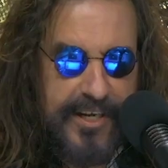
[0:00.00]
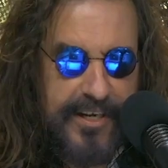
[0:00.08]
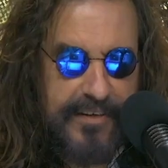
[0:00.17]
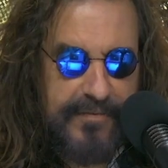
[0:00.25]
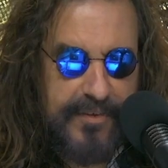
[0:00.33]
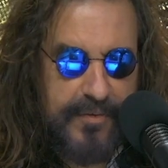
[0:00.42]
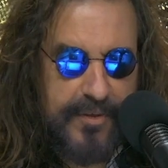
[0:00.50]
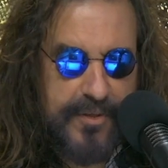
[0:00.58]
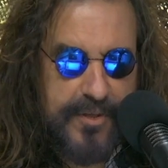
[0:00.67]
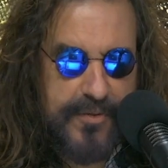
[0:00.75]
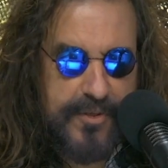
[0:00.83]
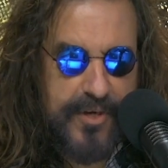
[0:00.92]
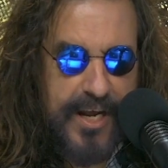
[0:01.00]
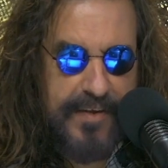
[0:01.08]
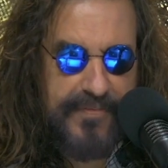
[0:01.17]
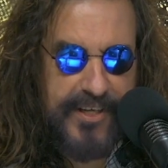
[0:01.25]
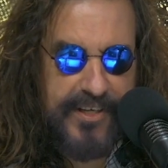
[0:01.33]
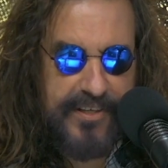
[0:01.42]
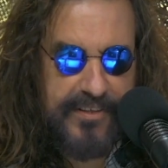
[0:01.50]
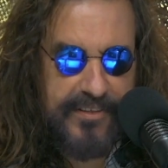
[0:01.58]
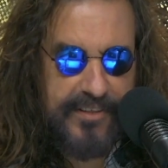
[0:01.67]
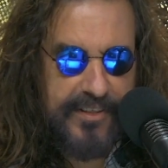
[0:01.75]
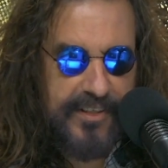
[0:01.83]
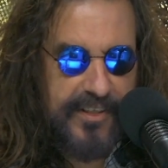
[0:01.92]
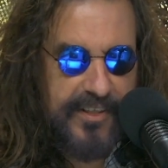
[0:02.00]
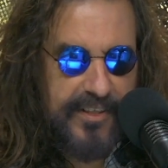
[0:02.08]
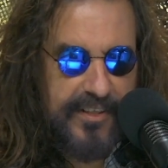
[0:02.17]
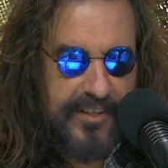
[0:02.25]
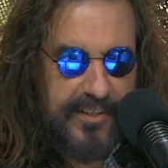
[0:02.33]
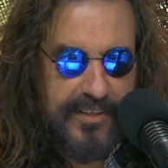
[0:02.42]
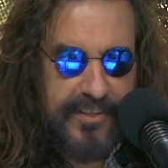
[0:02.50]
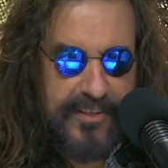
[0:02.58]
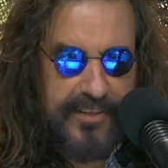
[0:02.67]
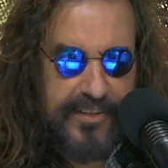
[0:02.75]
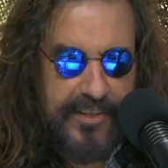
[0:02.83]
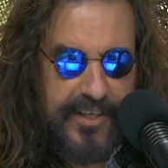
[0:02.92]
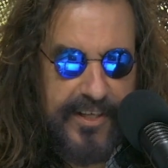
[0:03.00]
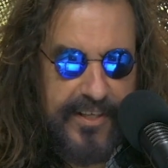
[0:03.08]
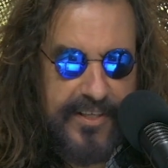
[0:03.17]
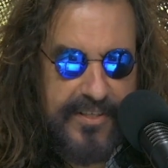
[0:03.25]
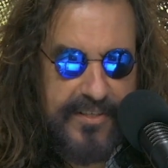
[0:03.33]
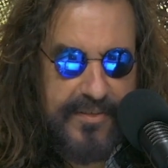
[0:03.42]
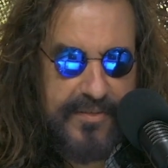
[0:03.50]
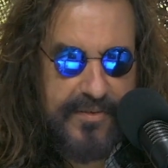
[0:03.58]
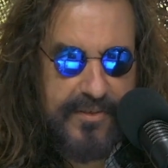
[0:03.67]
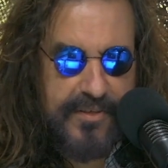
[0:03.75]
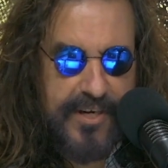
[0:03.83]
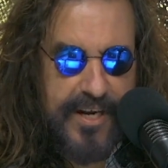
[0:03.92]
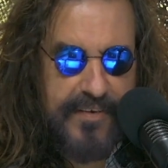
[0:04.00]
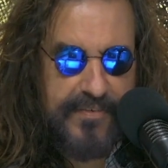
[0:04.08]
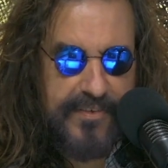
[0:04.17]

Uh, you want to do some traffic? Traffic. Let's do some traffic. All right, let's do some Get these people